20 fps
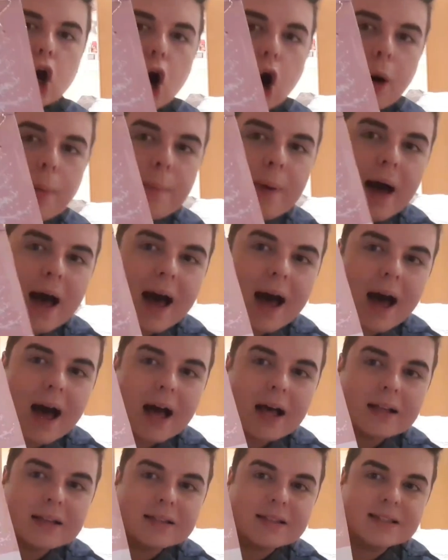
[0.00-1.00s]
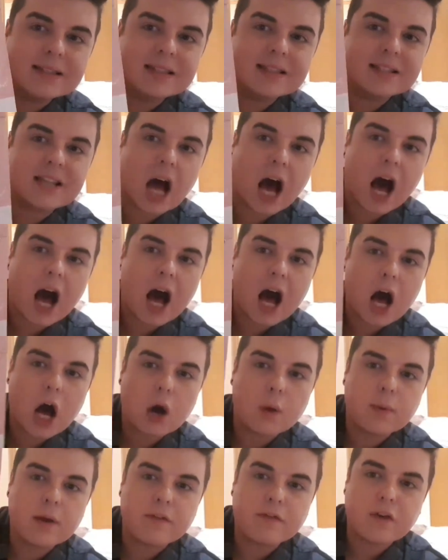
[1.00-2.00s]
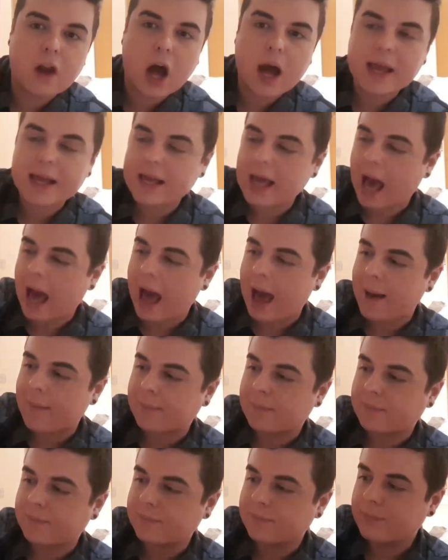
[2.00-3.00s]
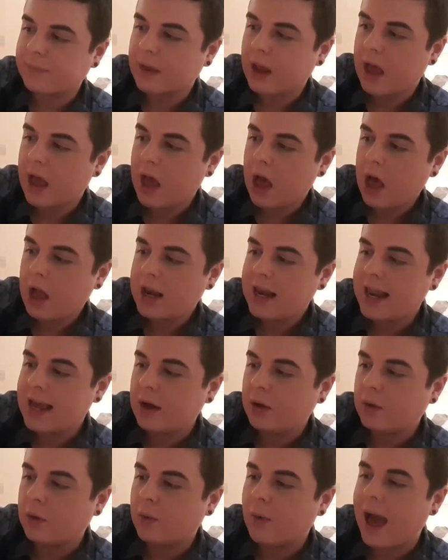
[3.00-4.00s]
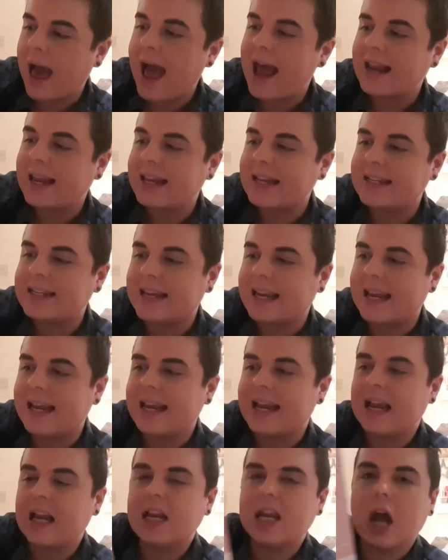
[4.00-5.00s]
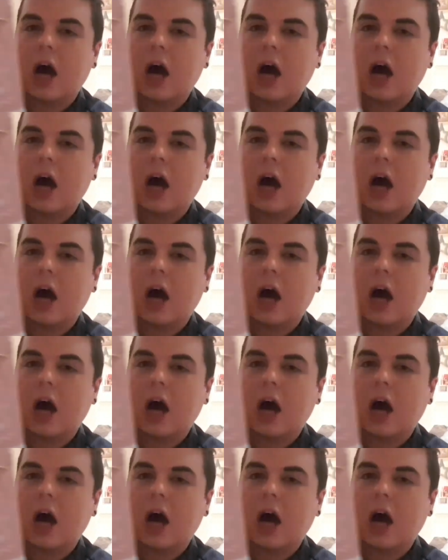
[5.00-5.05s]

copper star with like little LED